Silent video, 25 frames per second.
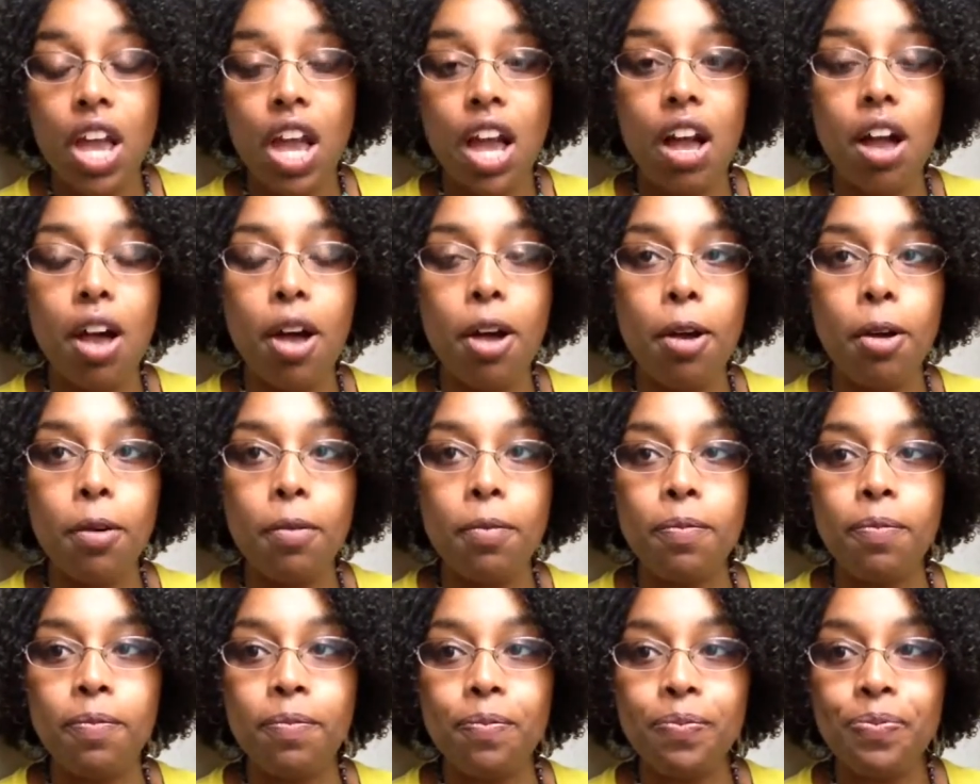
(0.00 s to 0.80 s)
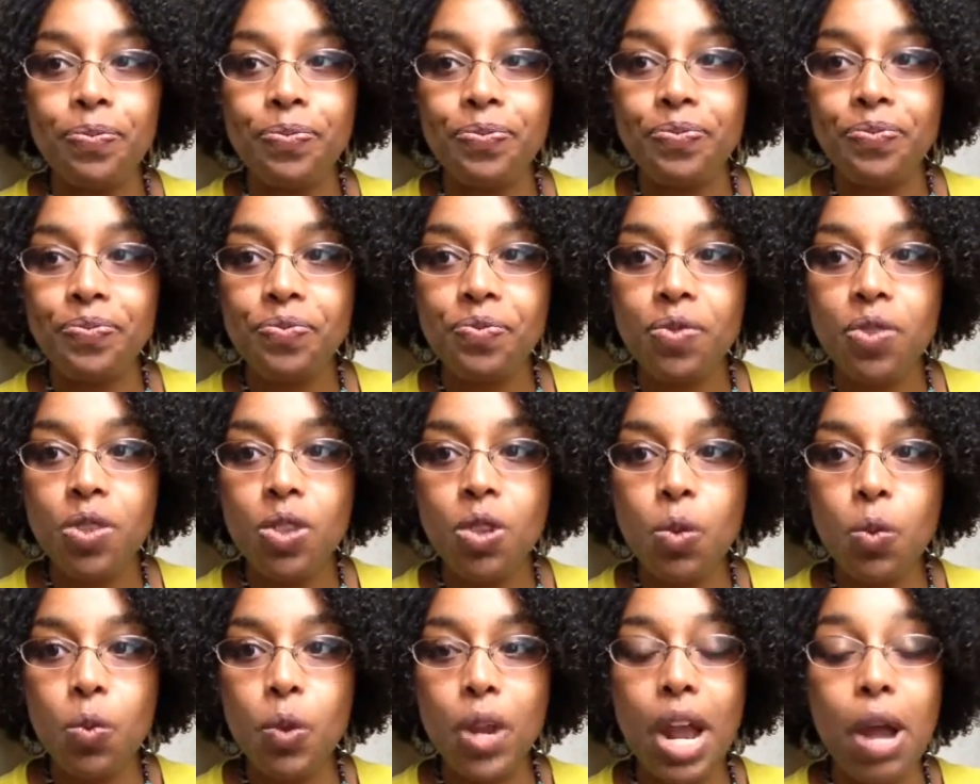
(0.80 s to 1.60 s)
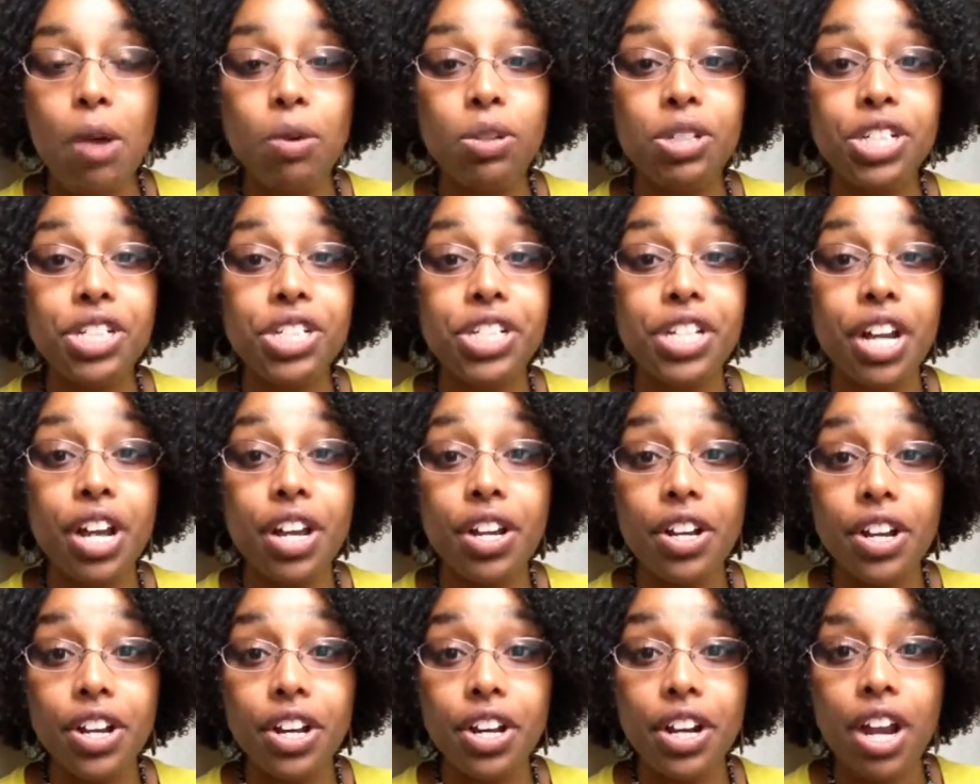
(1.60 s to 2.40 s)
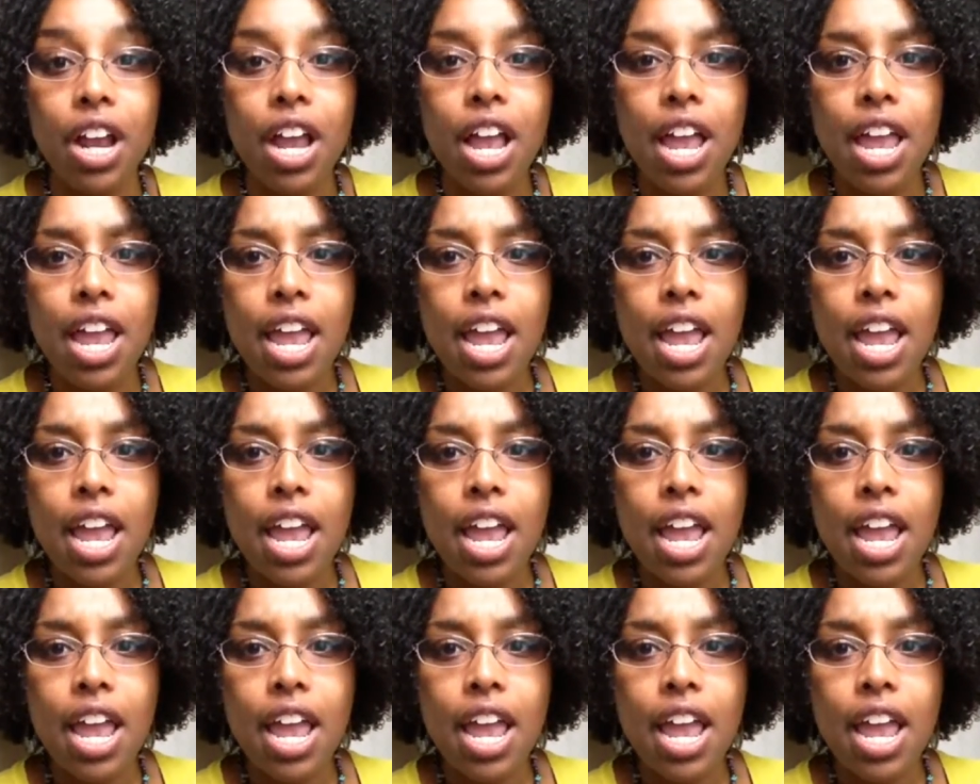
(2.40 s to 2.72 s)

Um, when I was younger,